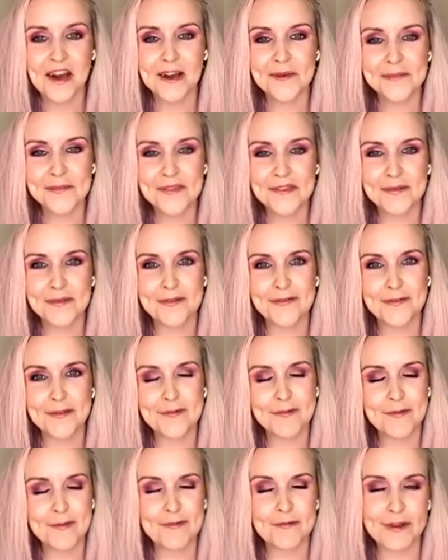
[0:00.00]
So
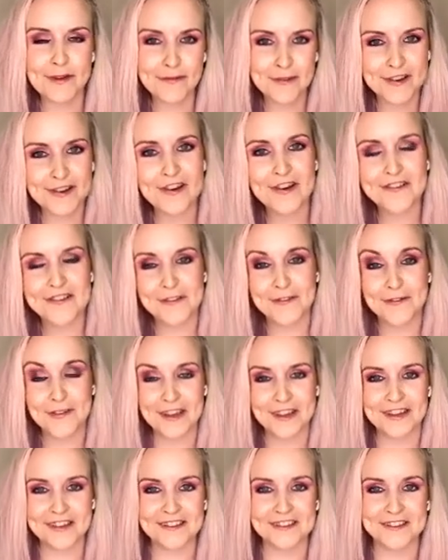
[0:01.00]
with regards to
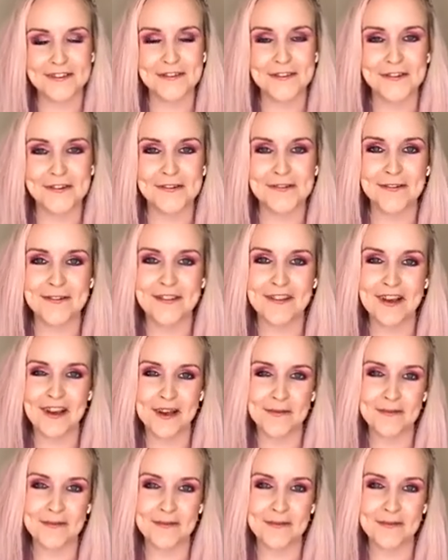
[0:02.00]
fittings, of course,